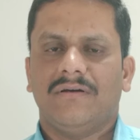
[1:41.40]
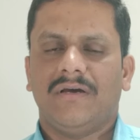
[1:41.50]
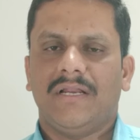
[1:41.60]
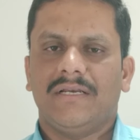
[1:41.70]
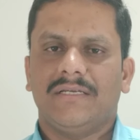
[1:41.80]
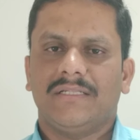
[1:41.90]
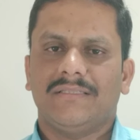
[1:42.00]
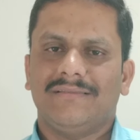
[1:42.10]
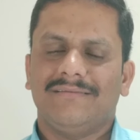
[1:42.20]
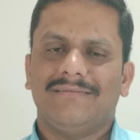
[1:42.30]

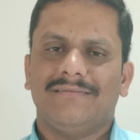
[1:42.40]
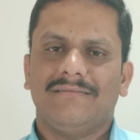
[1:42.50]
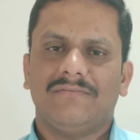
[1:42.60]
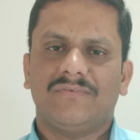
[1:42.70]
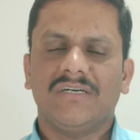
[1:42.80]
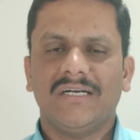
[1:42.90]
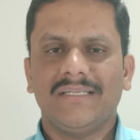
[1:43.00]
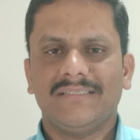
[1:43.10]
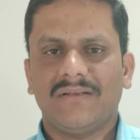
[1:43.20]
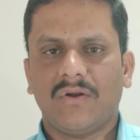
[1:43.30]
And third
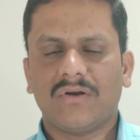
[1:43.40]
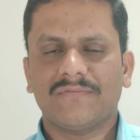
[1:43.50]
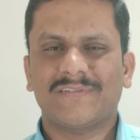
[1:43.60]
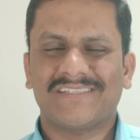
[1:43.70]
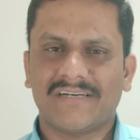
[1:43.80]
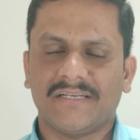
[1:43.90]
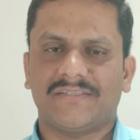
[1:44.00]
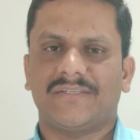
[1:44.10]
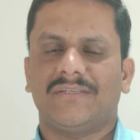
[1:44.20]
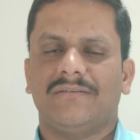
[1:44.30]
is a lot of
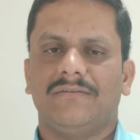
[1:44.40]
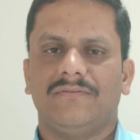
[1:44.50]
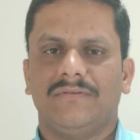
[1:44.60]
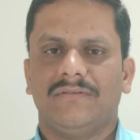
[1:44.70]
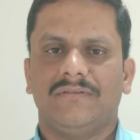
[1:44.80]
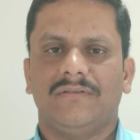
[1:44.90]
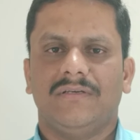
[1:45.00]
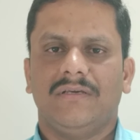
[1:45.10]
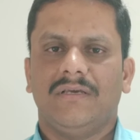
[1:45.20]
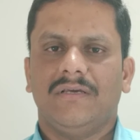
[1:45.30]
stress.
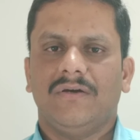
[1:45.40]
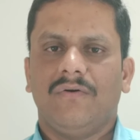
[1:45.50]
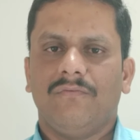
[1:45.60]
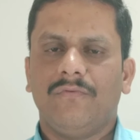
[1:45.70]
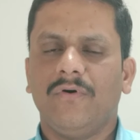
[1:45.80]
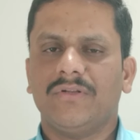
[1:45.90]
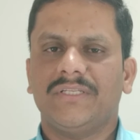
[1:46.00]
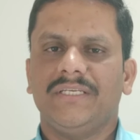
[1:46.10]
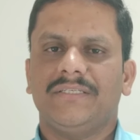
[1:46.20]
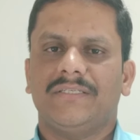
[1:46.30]
Fourth
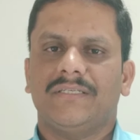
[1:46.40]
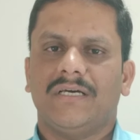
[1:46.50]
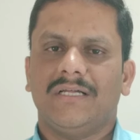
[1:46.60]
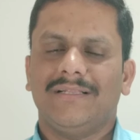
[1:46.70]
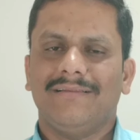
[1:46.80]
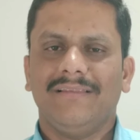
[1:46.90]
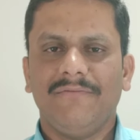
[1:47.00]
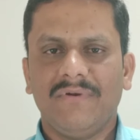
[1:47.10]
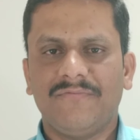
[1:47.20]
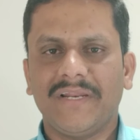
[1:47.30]
is they
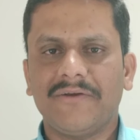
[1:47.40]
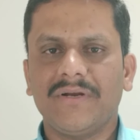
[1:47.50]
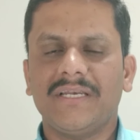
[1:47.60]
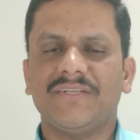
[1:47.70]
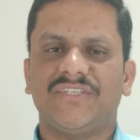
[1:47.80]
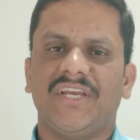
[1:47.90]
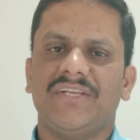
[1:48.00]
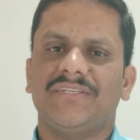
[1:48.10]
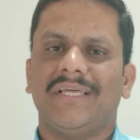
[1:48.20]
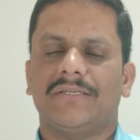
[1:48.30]
will frequently
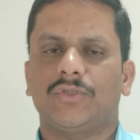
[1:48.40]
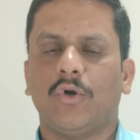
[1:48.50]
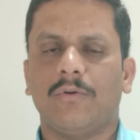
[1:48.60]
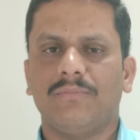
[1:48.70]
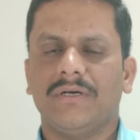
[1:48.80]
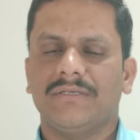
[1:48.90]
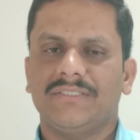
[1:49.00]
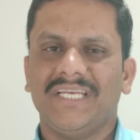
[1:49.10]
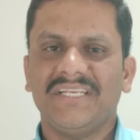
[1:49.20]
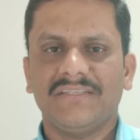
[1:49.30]
change their job,
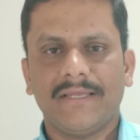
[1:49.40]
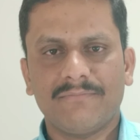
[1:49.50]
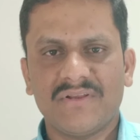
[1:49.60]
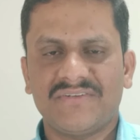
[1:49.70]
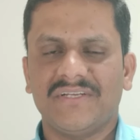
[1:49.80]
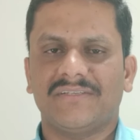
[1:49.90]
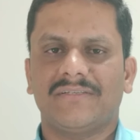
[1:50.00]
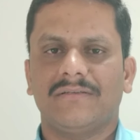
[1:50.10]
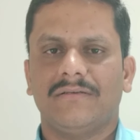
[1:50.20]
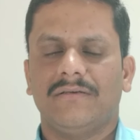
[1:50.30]
change their
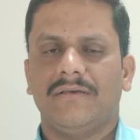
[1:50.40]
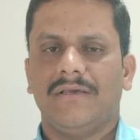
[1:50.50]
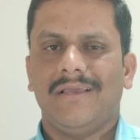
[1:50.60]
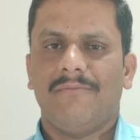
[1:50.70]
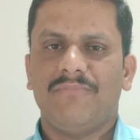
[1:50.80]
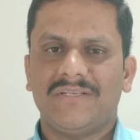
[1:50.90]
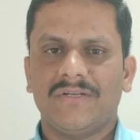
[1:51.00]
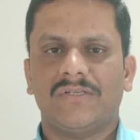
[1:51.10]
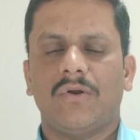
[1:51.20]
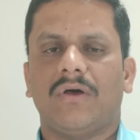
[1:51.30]
business.
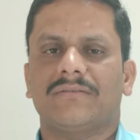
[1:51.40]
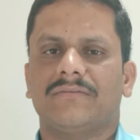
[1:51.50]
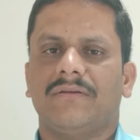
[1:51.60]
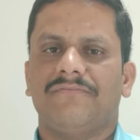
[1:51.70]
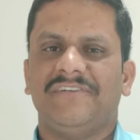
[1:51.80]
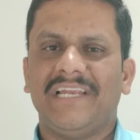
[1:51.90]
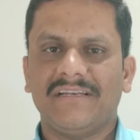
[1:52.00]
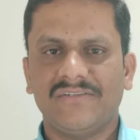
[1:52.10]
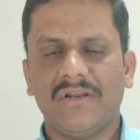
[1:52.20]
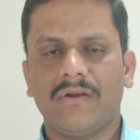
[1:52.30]
Business loss,
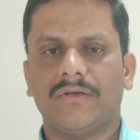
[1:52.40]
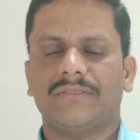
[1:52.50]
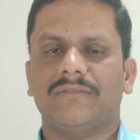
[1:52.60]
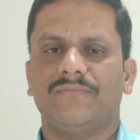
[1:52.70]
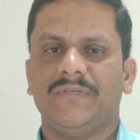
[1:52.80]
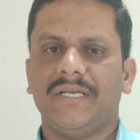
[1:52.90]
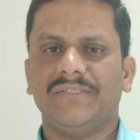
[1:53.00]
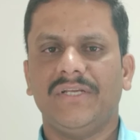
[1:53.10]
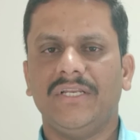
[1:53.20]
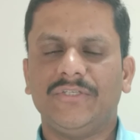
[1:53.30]

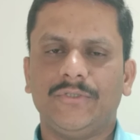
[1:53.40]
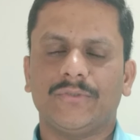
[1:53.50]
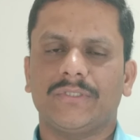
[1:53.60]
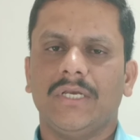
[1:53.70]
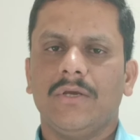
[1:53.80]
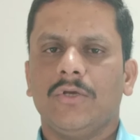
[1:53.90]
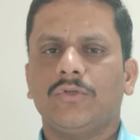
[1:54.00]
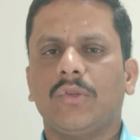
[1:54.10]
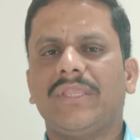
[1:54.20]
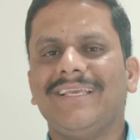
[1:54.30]
financial issues.
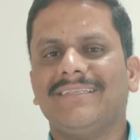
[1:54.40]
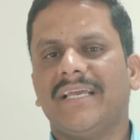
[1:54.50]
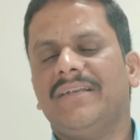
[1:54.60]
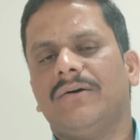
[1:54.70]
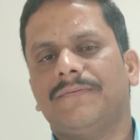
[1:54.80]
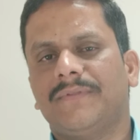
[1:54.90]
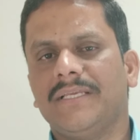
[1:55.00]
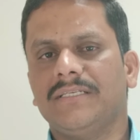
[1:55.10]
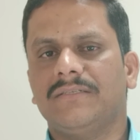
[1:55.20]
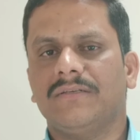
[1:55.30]
So these kind of
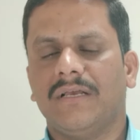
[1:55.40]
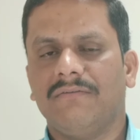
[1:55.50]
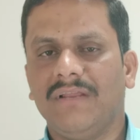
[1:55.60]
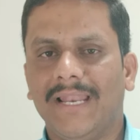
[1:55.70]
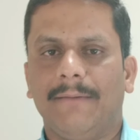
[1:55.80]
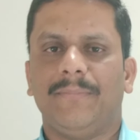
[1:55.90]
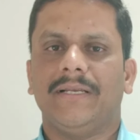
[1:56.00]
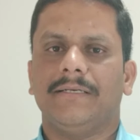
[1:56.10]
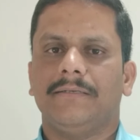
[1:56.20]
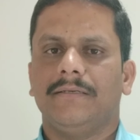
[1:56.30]
things will
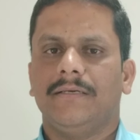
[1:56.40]
happen.